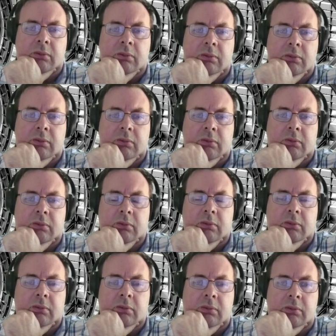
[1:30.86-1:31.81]

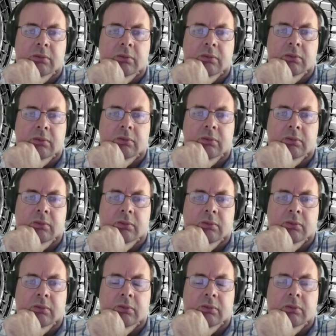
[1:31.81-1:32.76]

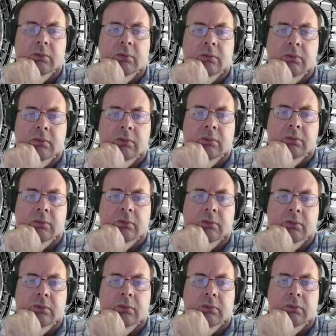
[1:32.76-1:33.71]

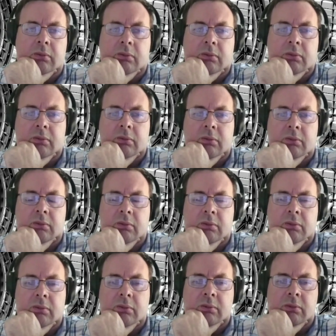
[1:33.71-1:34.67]

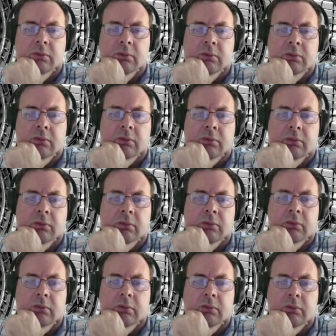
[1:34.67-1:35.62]

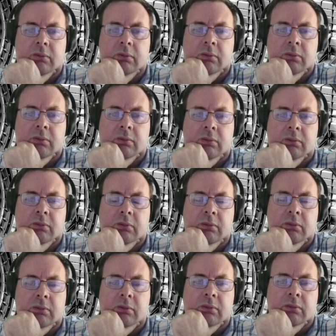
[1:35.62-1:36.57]

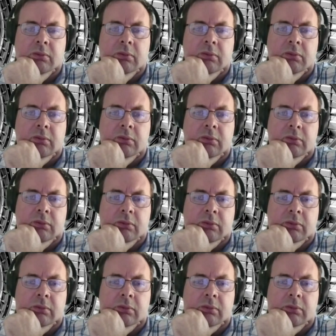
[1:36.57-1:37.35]
[no speech]